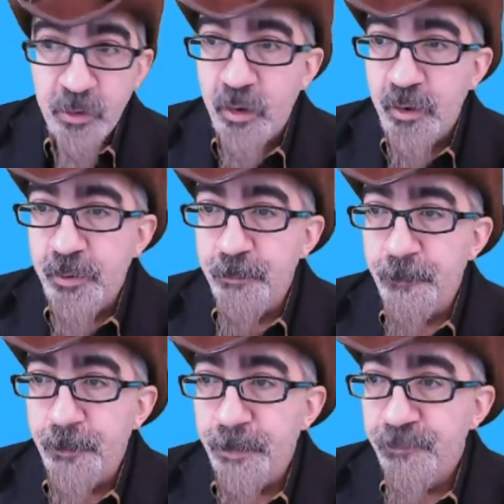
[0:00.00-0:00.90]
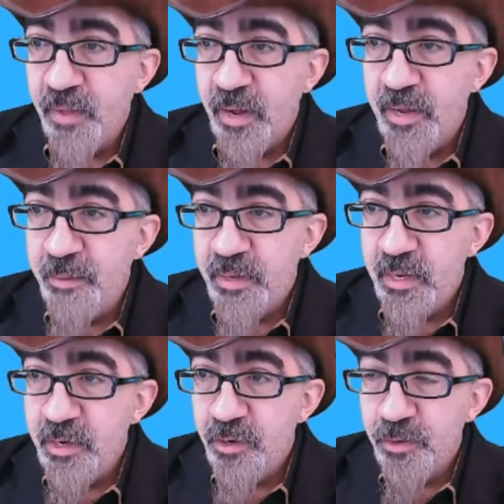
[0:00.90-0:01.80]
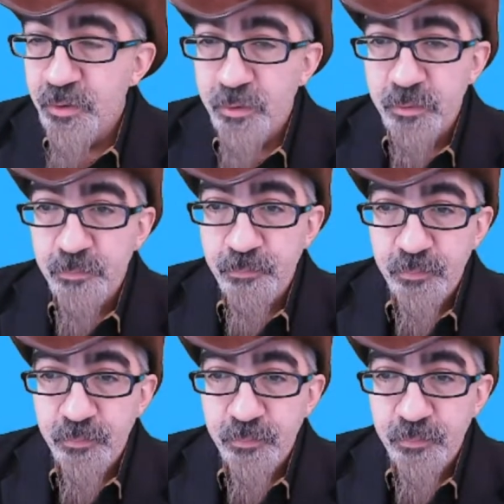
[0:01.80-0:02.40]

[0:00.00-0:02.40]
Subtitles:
I am here